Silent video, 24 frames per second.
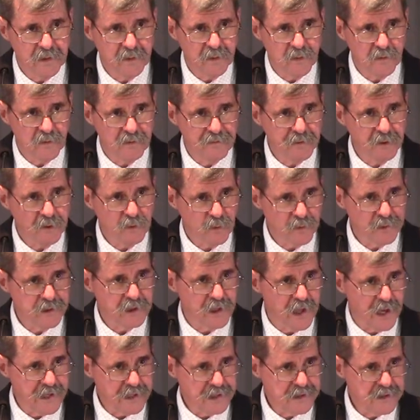filled with
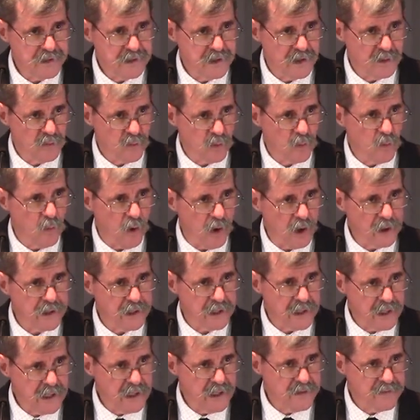light, and we're
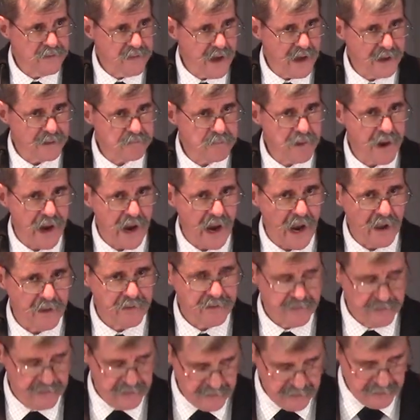walking in that path.
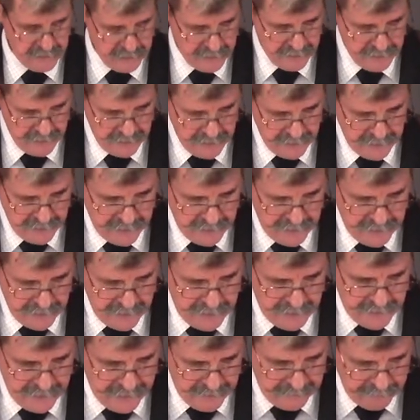
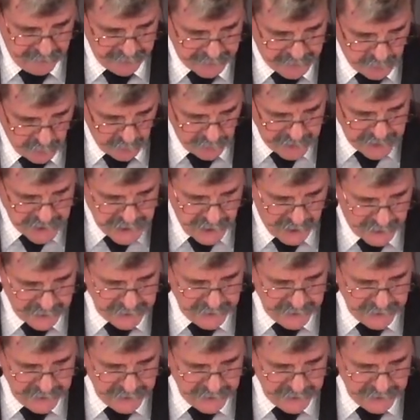But to reject